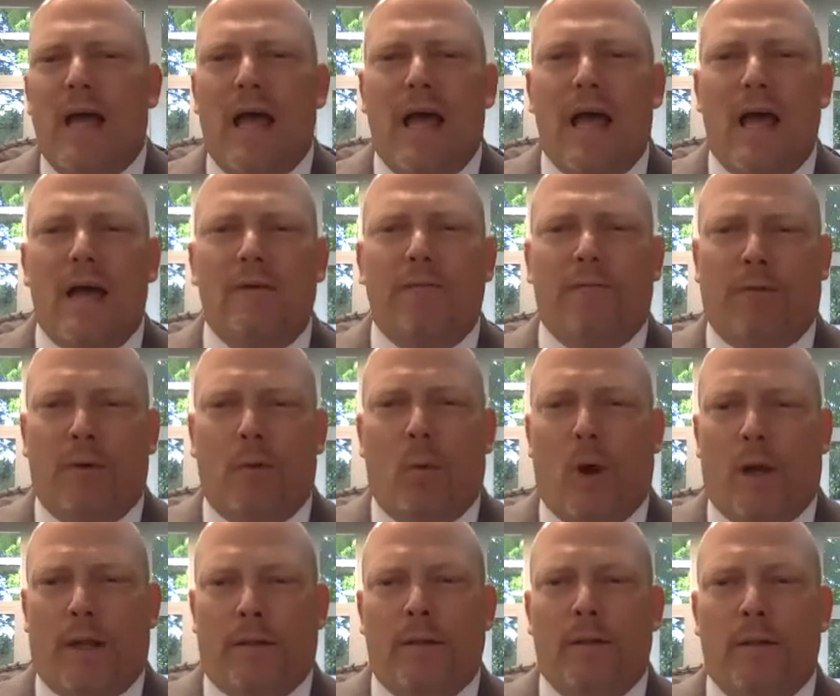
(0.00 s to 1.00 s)

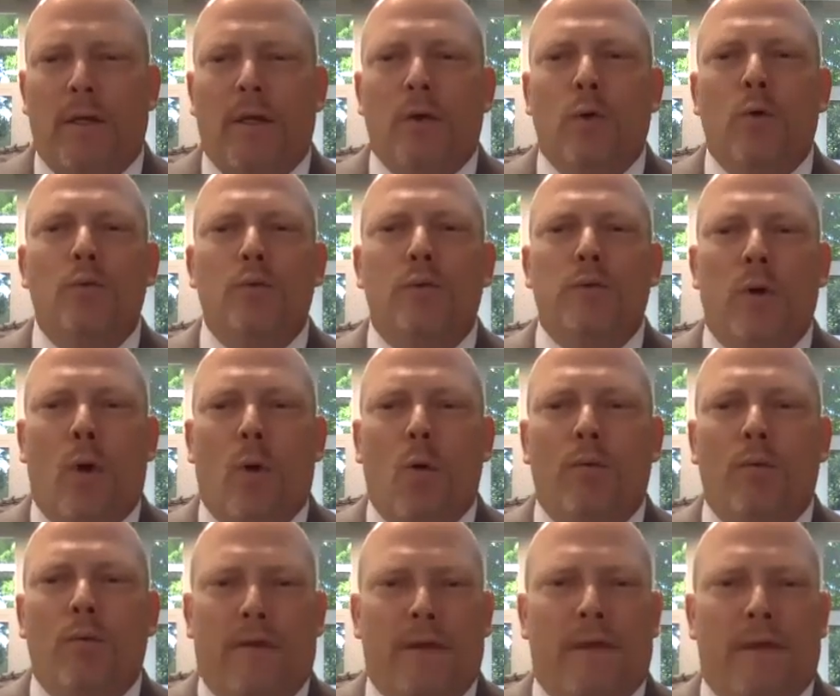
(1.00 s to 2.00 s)
everyone who
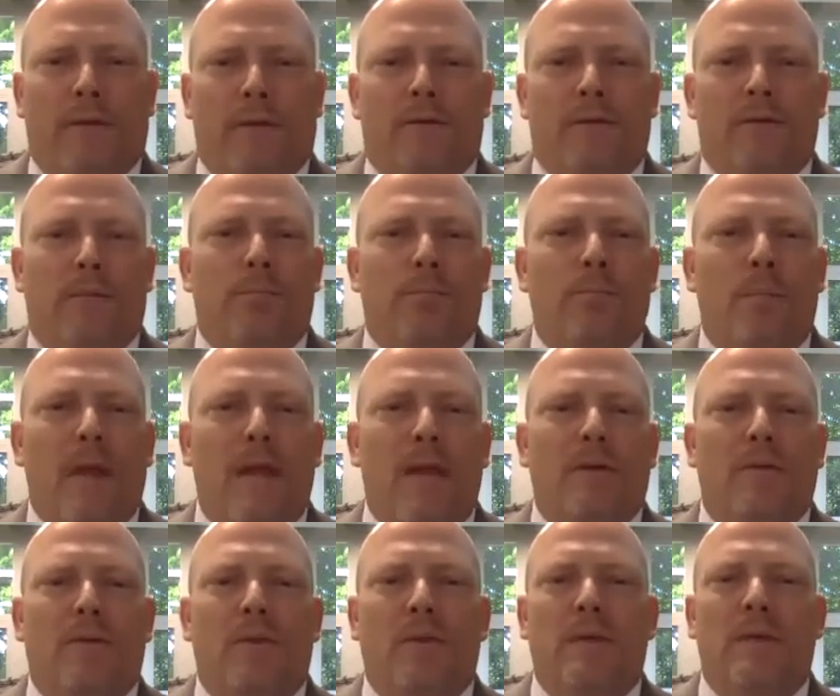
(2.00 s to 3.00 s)
dove in to
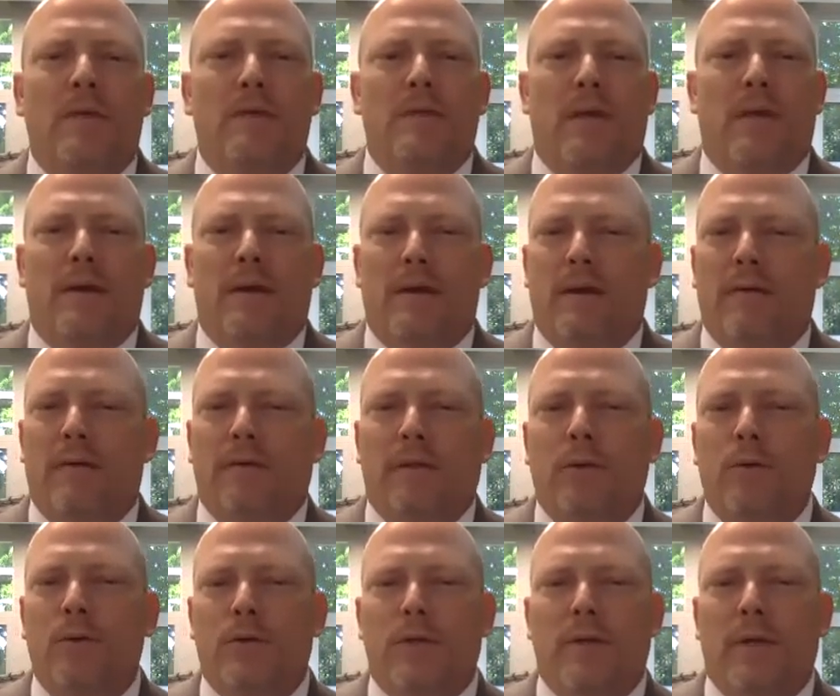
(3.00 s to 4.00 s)
make these
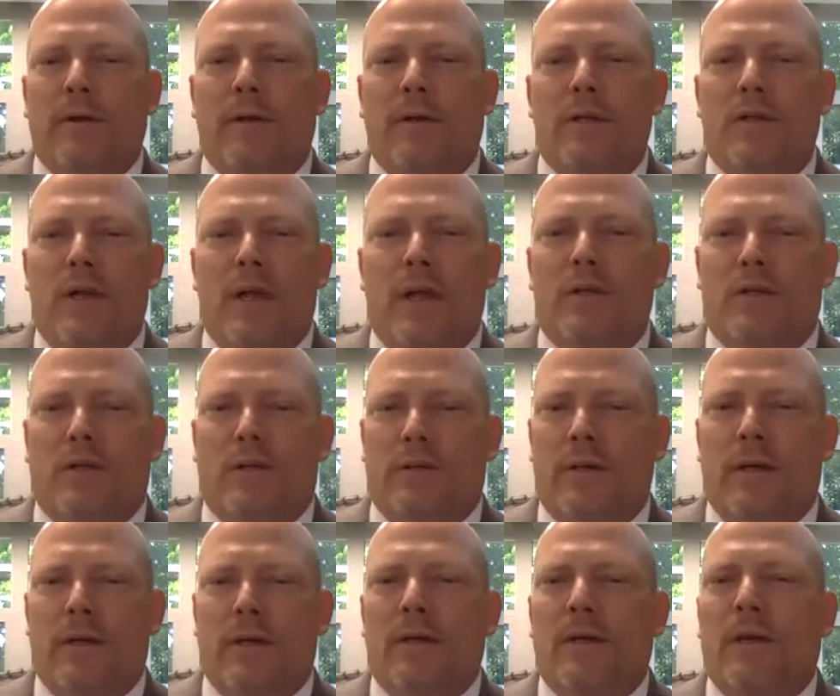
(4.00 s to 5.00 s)
evolutionary changes
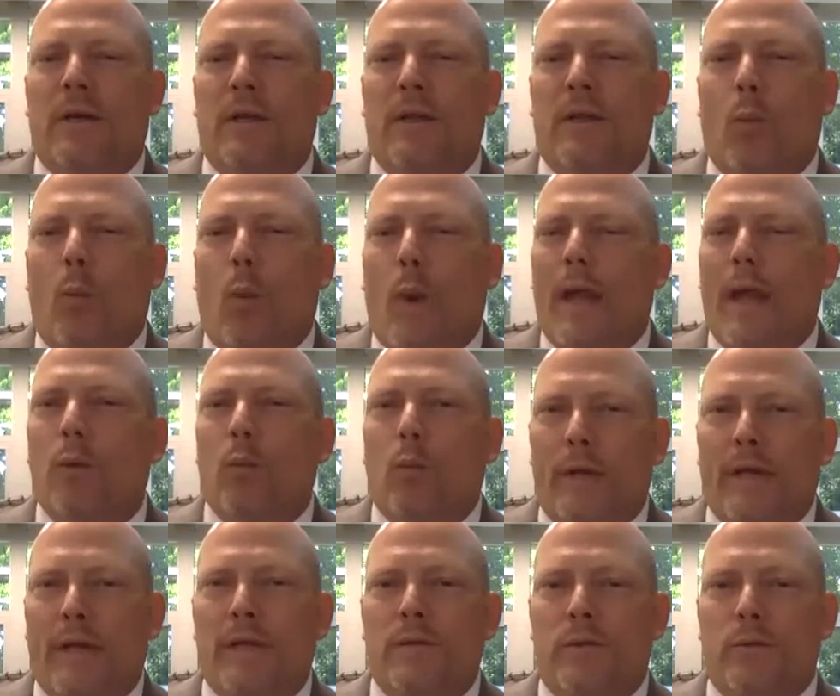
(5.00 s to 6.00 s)
in the way
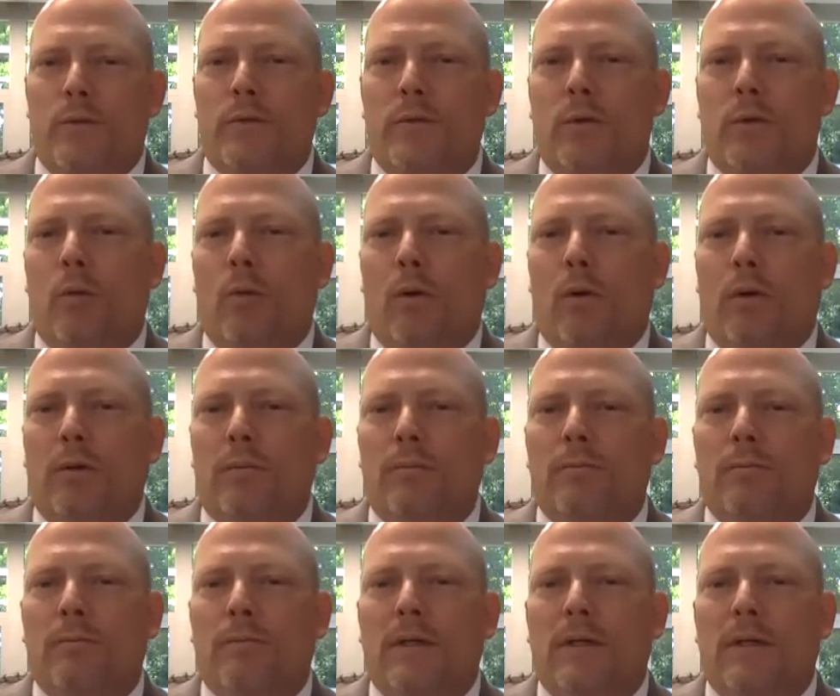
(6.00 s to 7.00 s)
we do school.
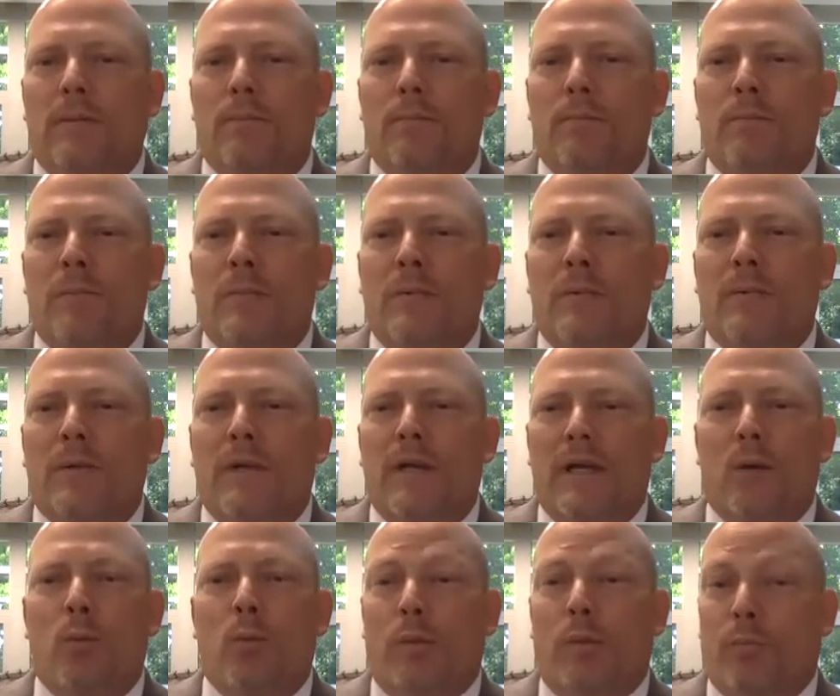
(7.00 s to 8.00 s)

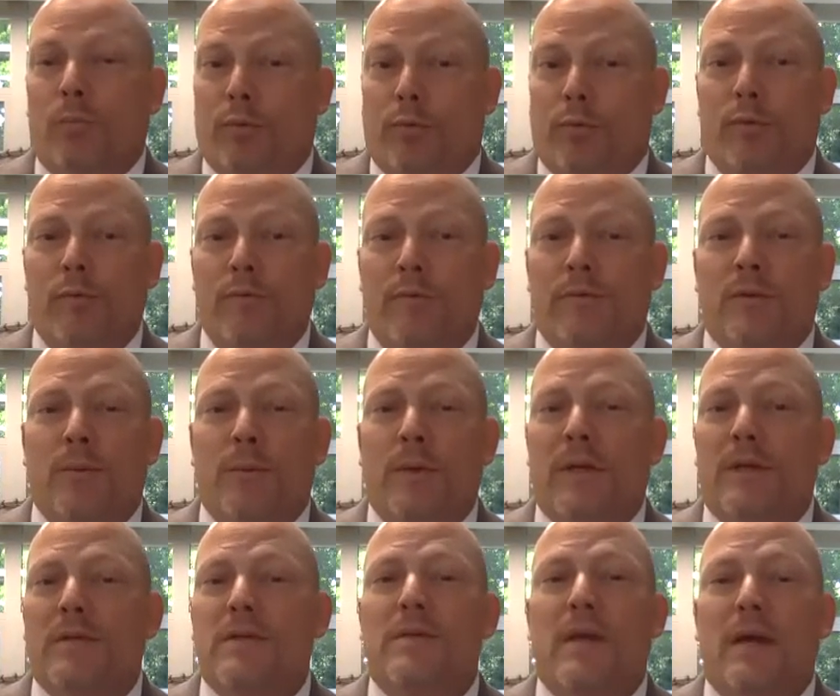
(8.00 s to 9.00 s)
It would prove to be
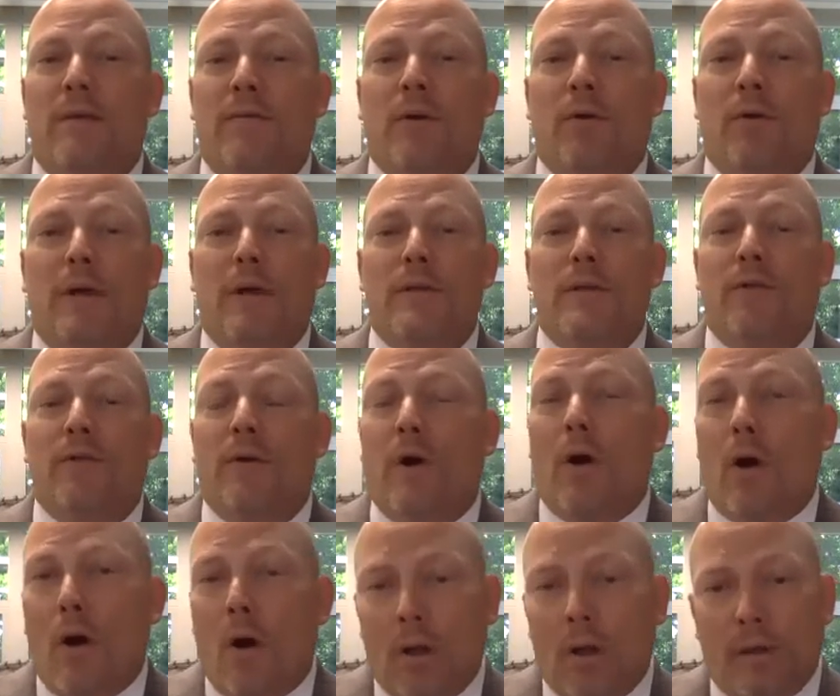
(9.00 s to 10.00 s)
a saving grace for
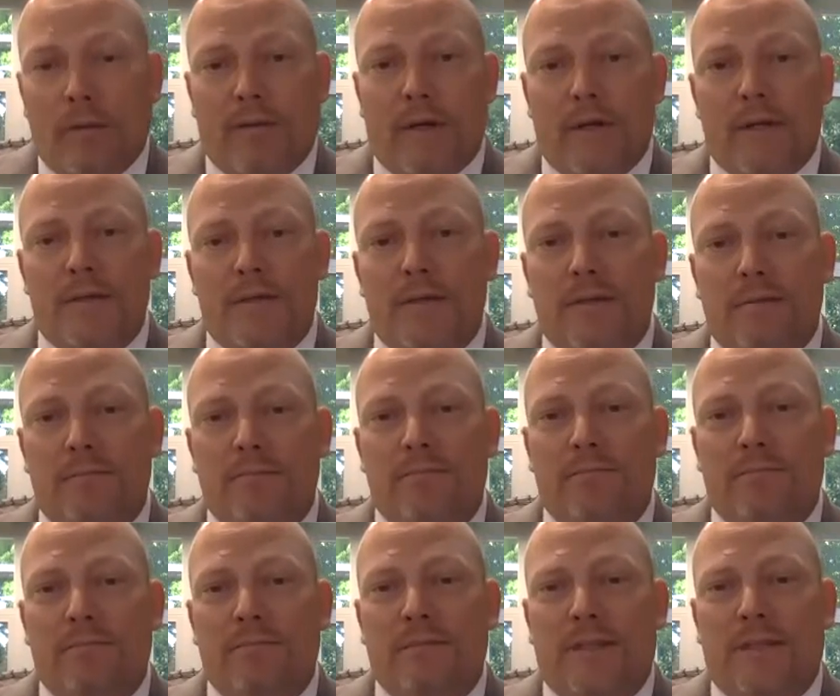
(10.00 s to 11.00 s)
all of us
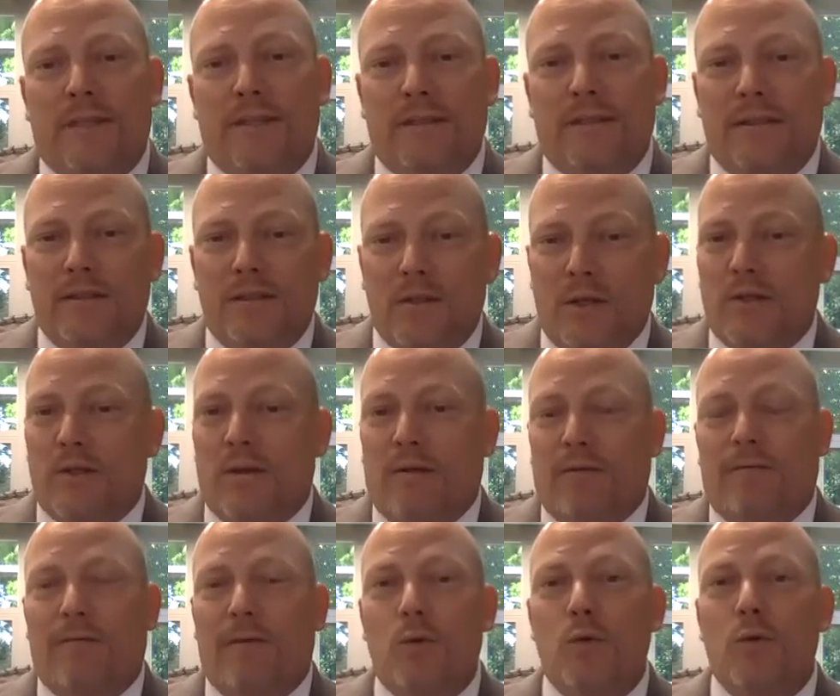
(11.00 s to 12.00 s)
just a
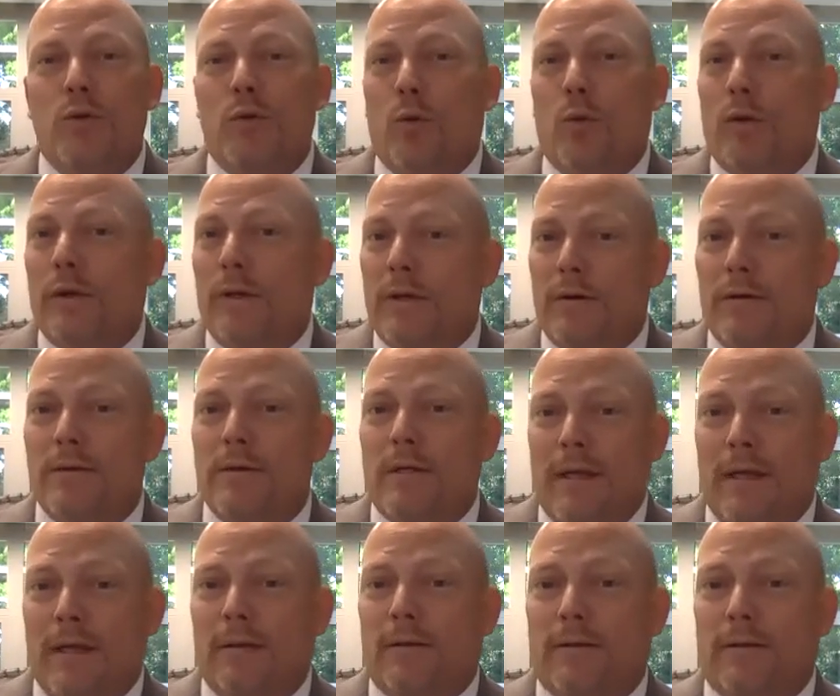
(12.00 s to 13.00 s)
few short years
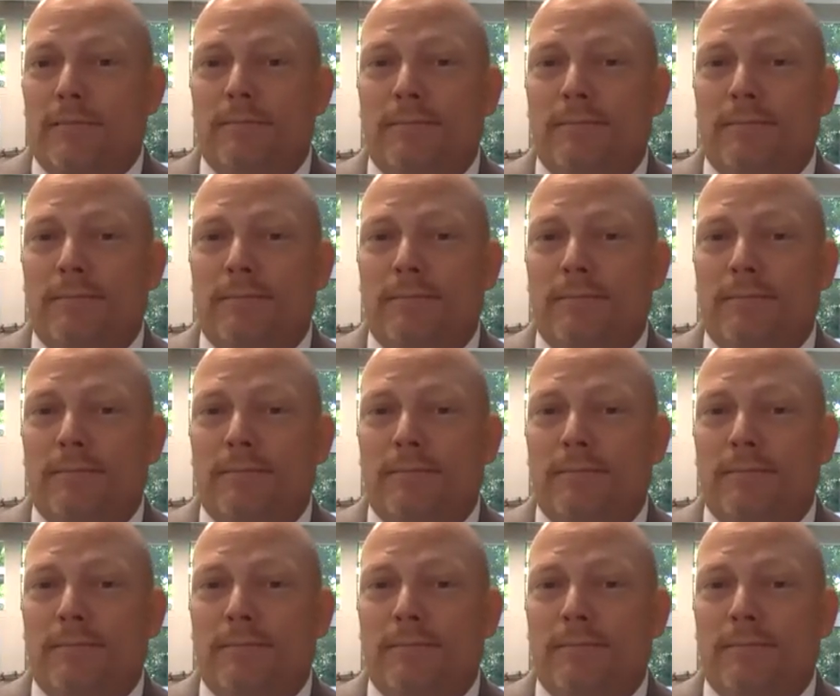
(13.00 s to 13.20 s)
later.